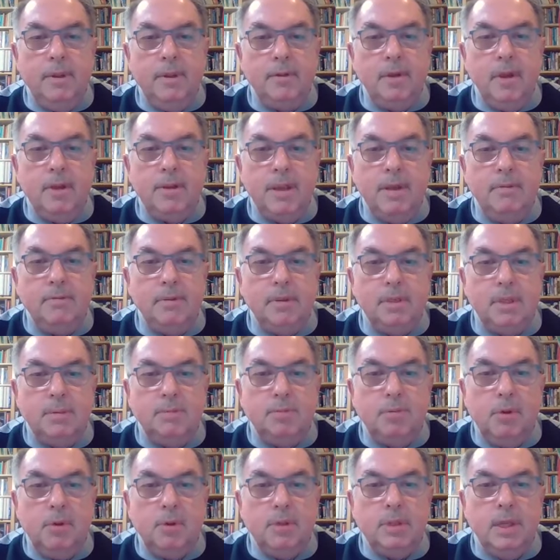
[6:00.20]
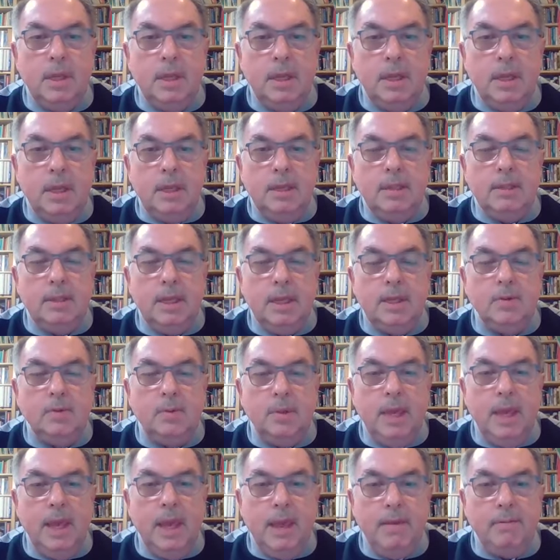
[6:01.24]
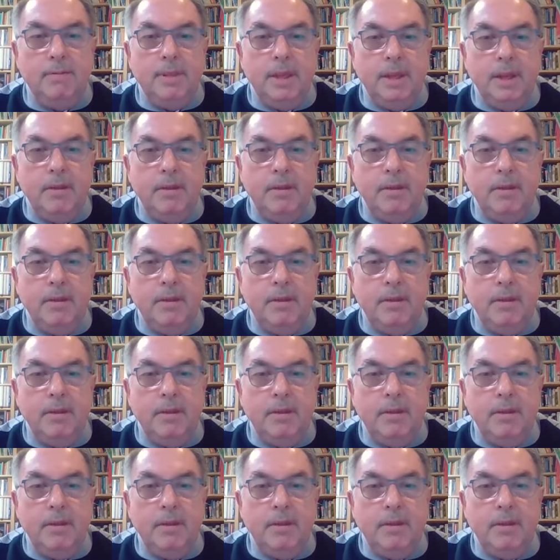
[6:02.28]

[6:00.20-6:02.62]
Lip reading: don't have the support that we have. They